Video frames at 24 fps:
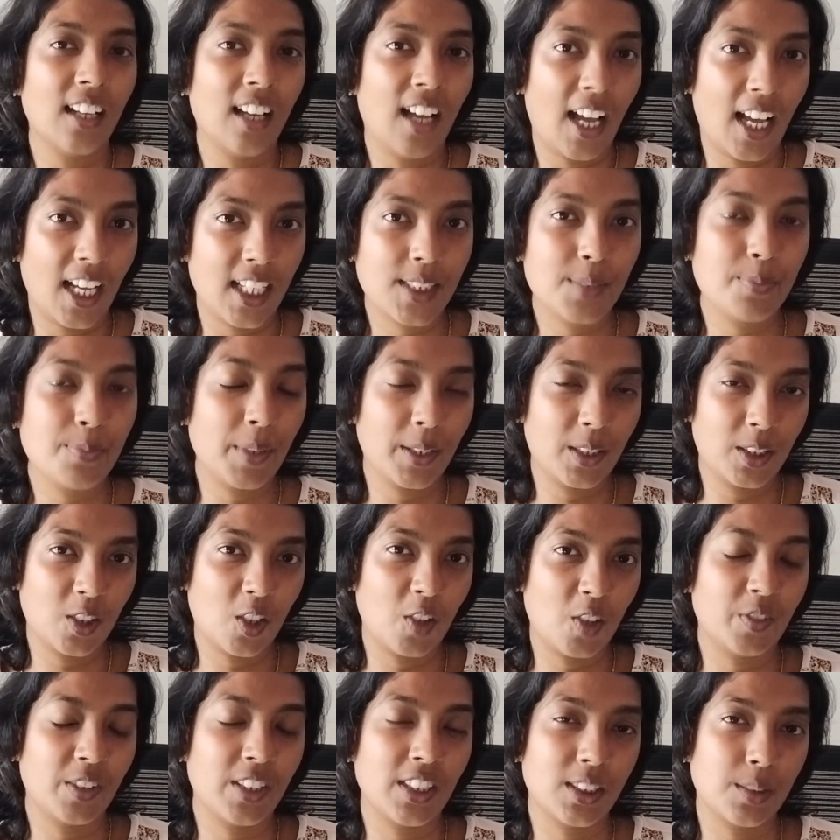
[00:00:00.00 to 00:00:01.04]
aspect
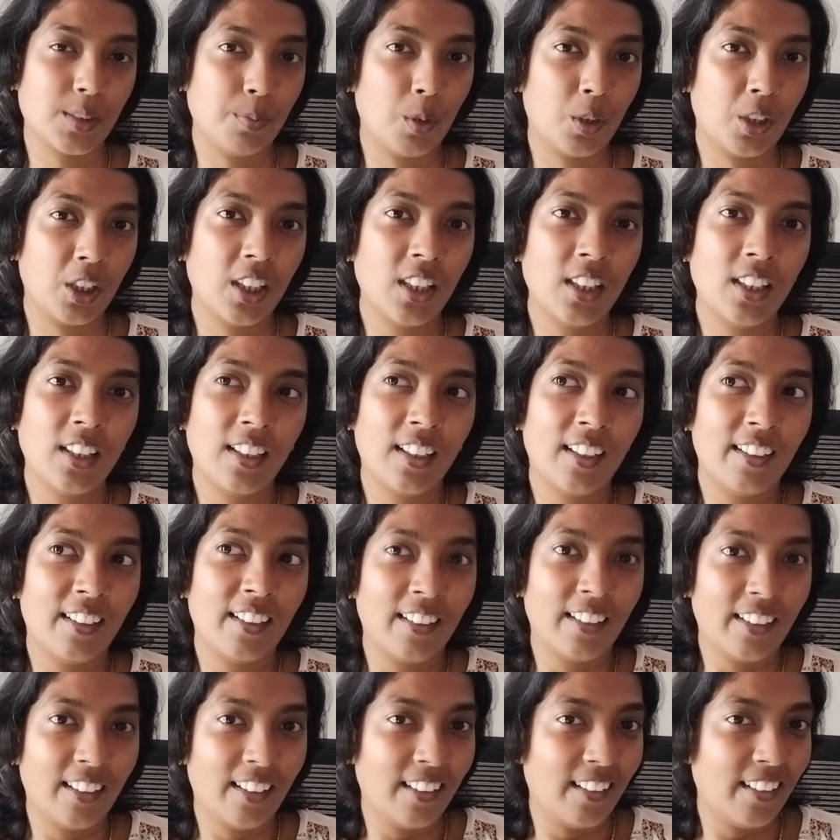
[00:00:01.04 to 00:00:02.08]
of this book
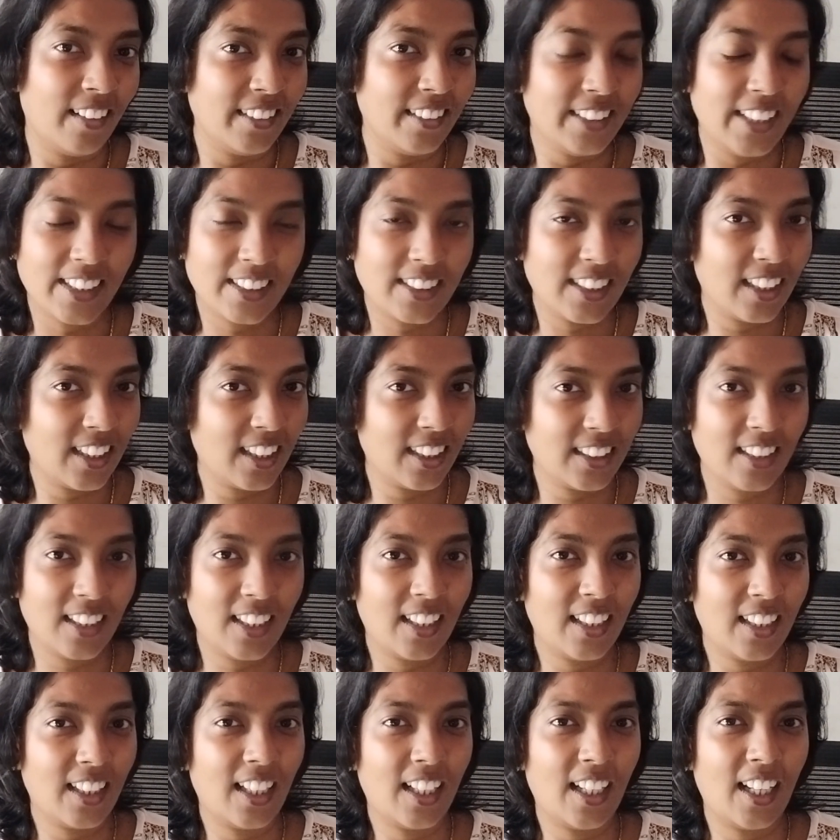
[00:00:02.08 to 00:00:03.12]
uh, yet
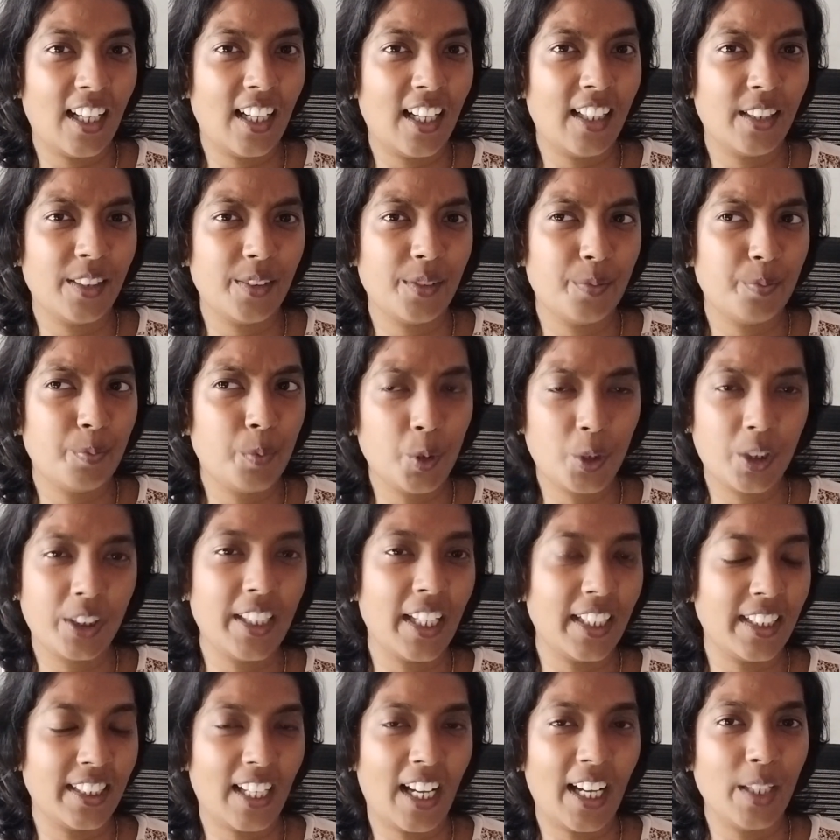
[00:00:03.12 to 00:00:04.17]
another uh, book
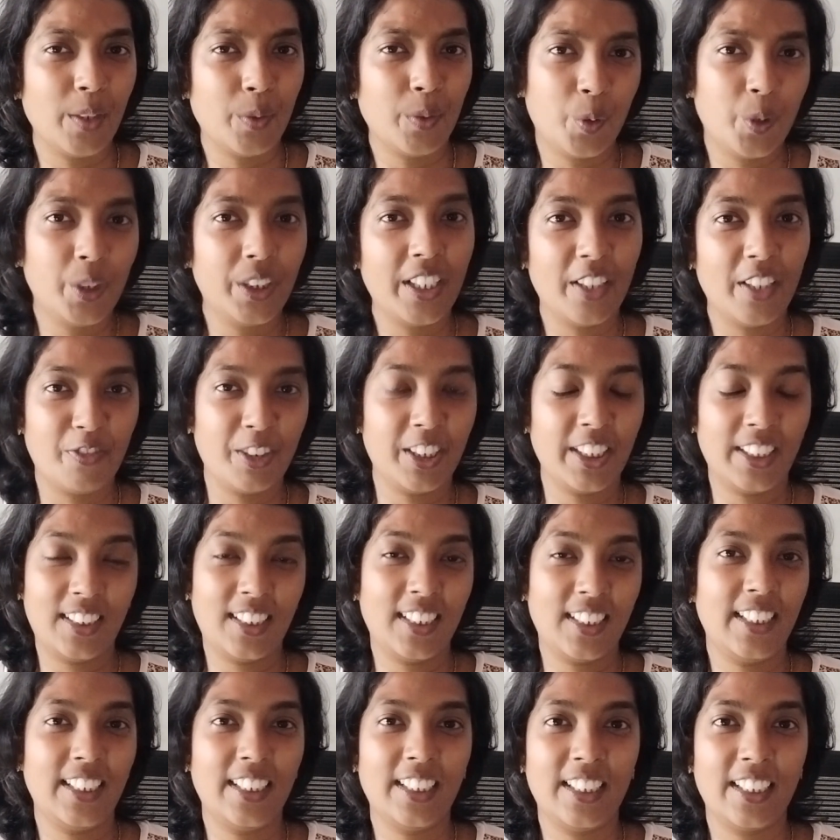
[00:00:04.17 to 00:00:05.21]
that I would
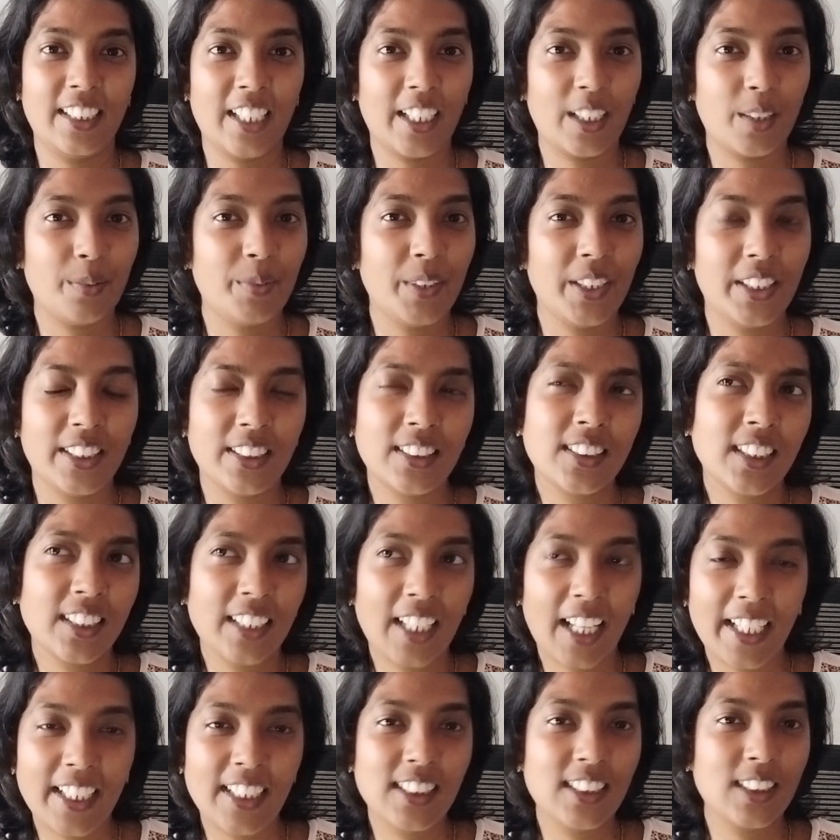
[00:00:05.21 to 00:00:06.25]
definitely recommend it's a
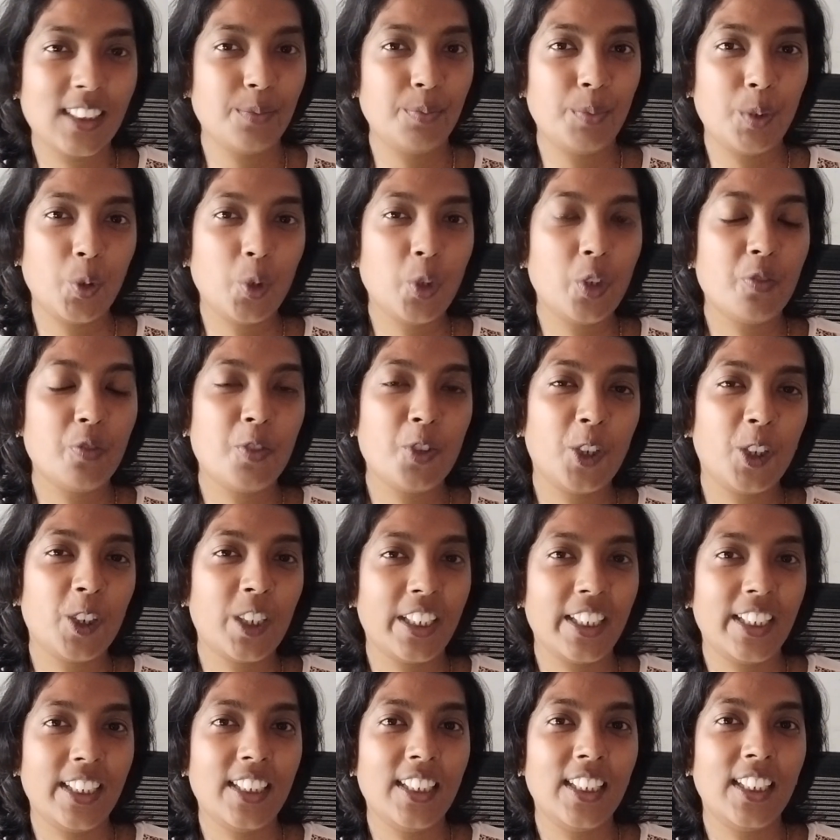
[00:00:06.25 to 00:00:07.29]
nice beautiful
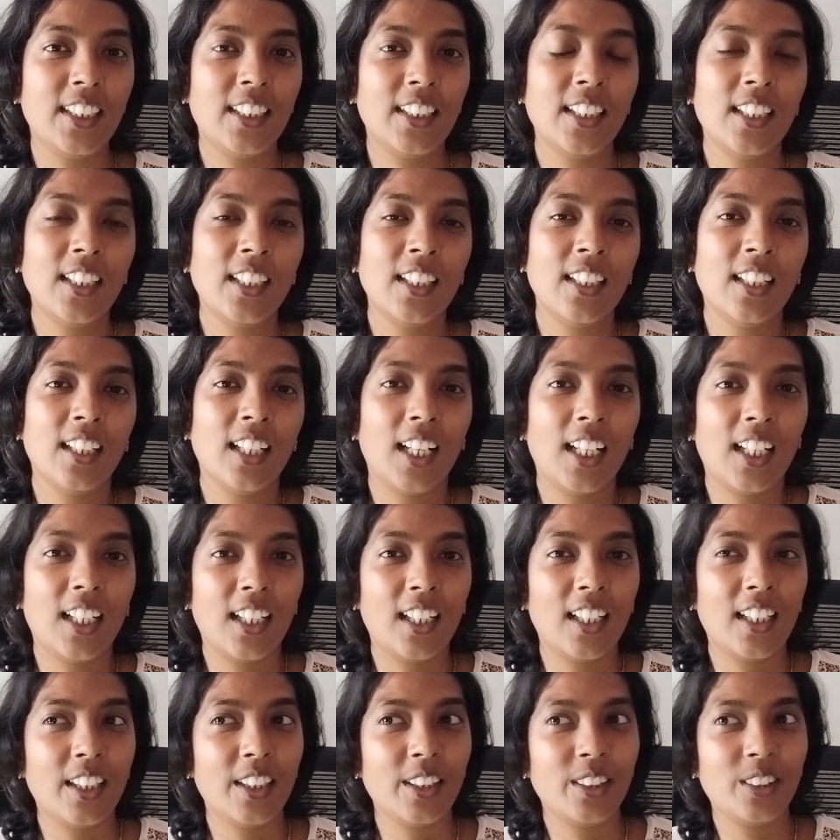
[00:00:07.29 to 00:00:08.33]
reading
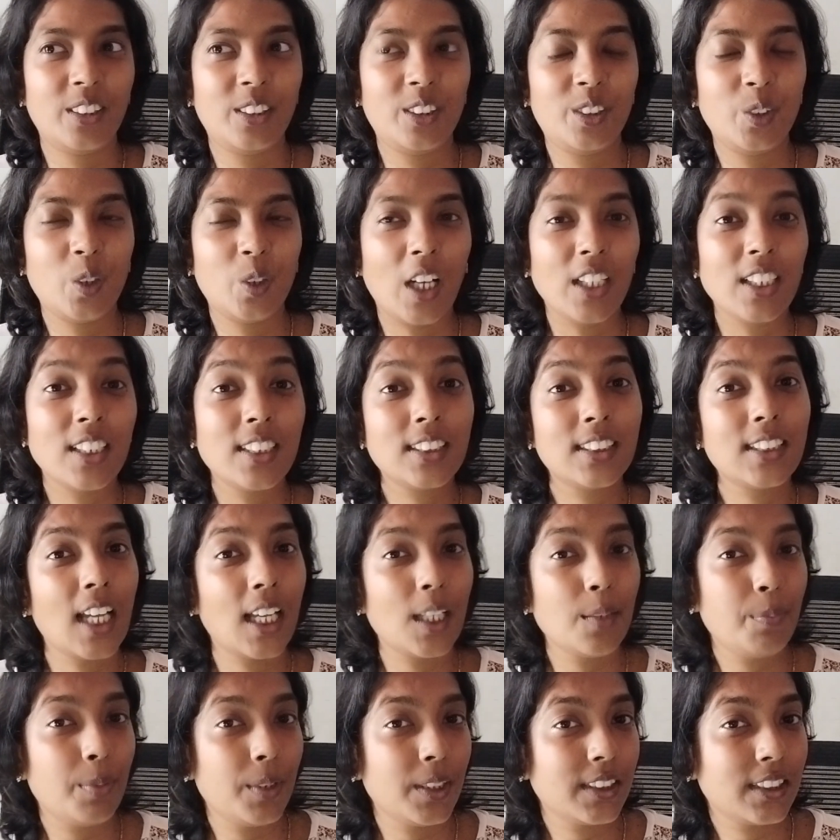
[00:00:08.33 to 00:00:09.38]
uh, to
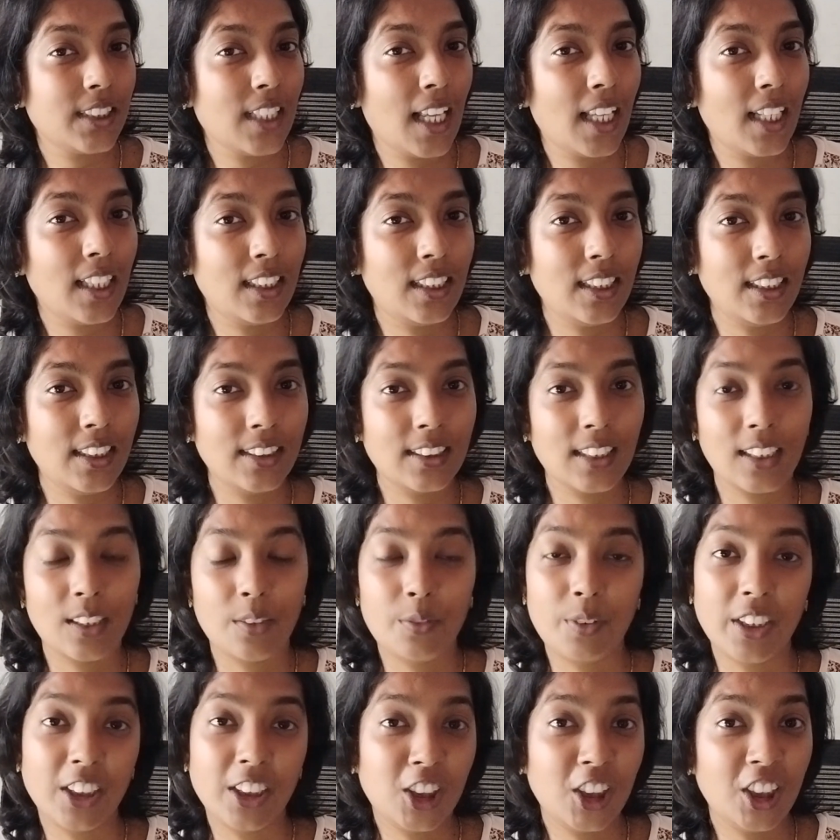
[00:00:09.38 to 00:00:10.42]
understand personalities and the
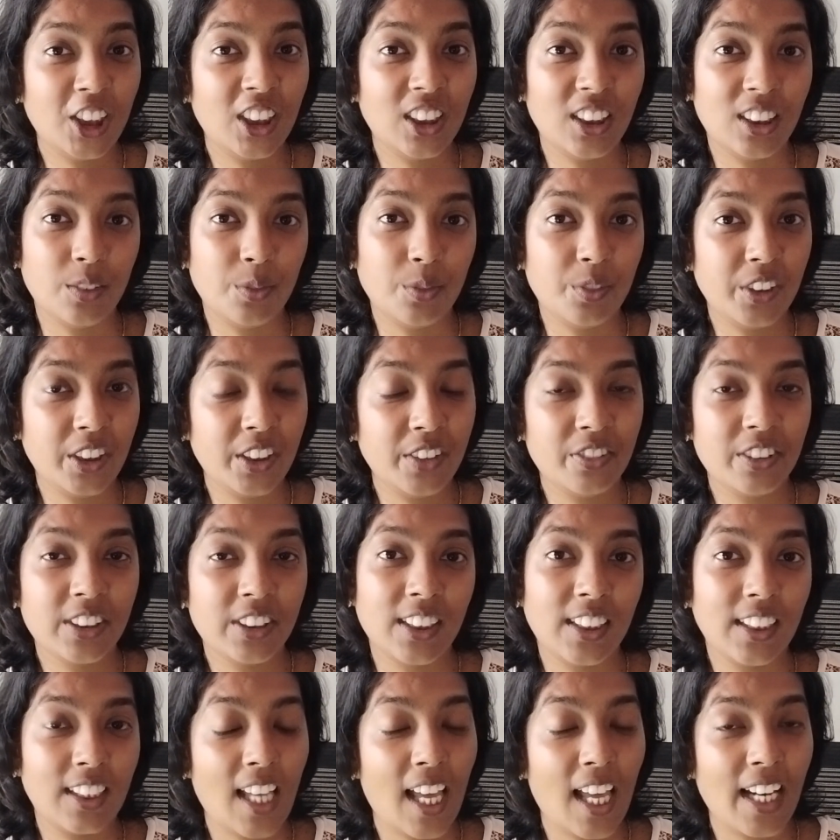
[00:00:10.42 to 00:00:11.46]
way she weaves
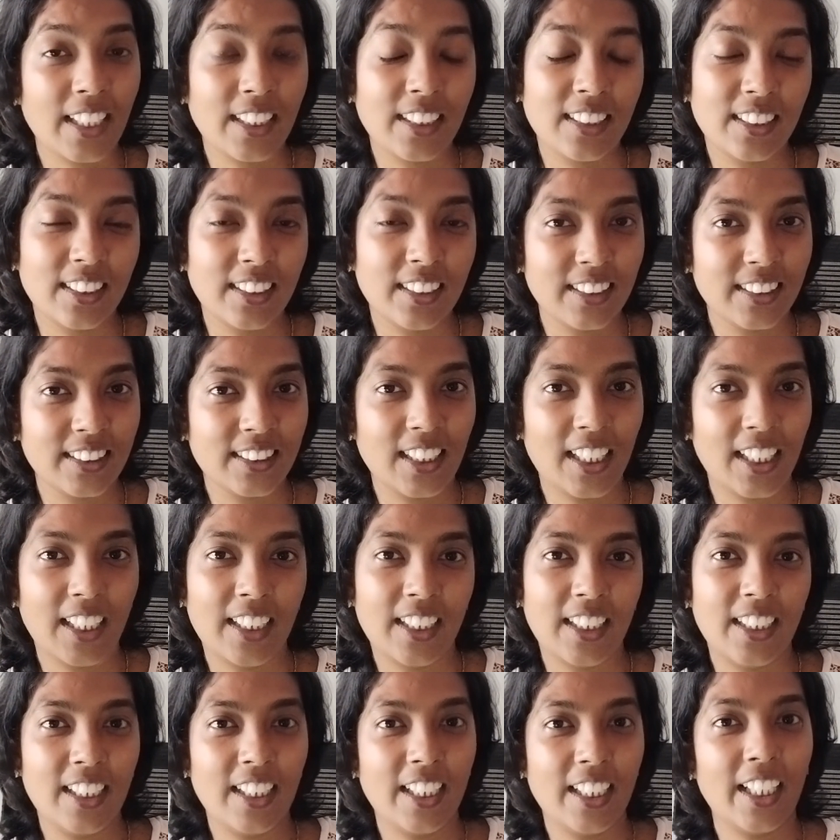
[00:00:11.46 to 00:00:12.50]
in characters
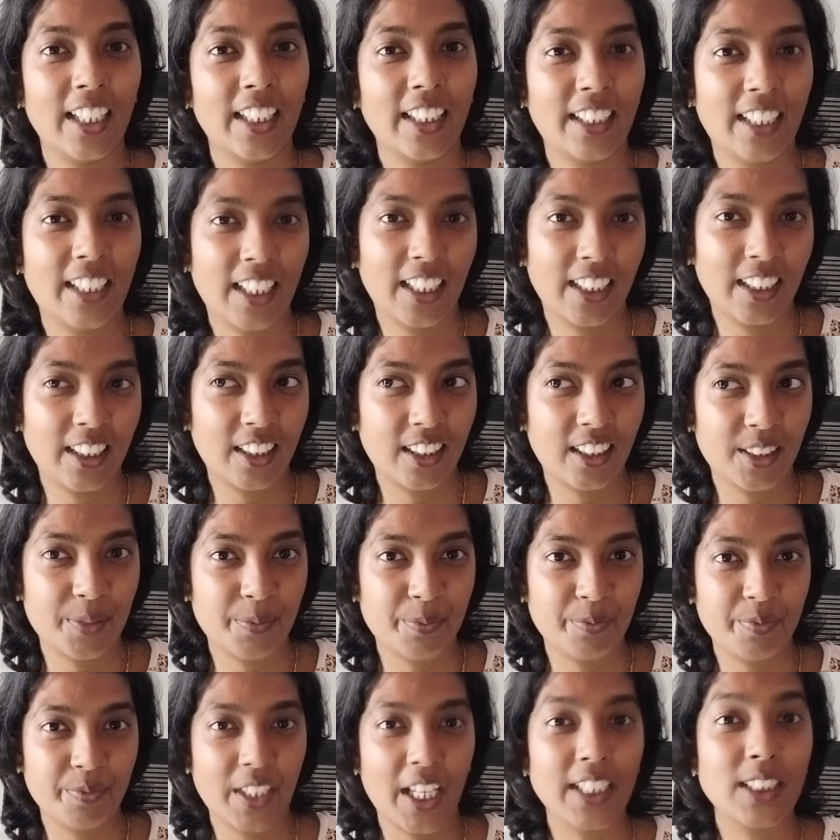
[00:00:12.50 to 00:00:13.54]
and
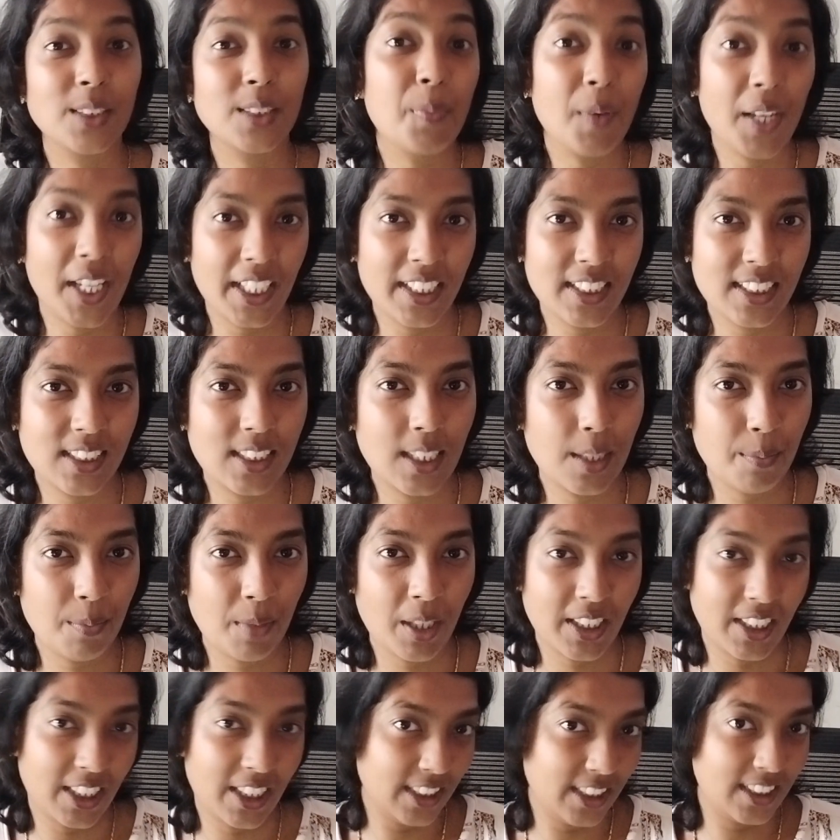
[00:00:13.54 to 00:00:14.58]
um, explains them
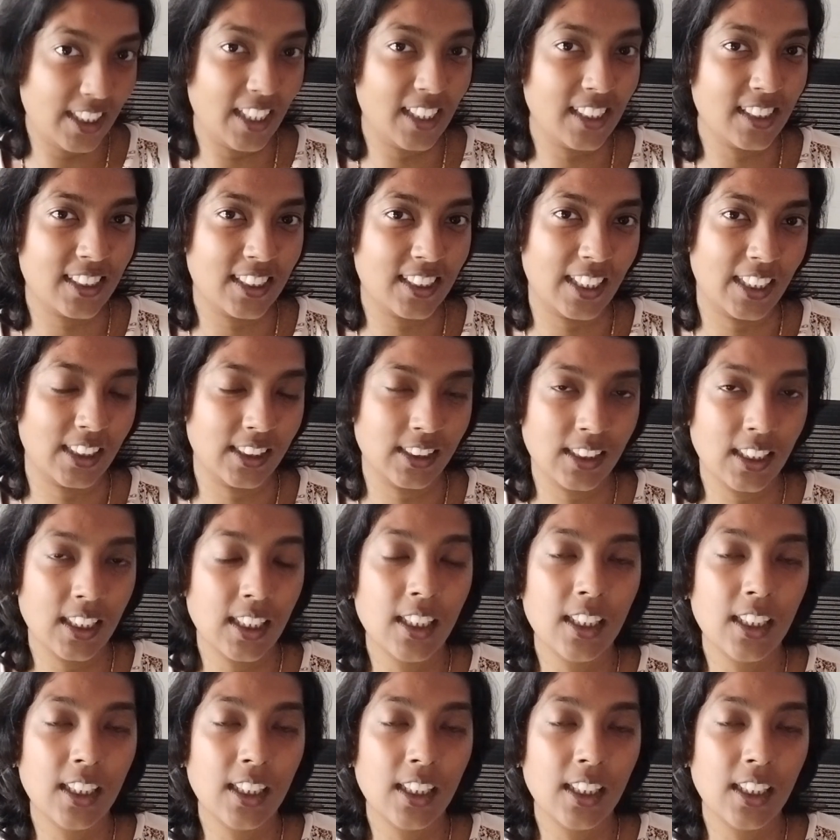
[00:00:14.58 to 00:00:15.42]
and details things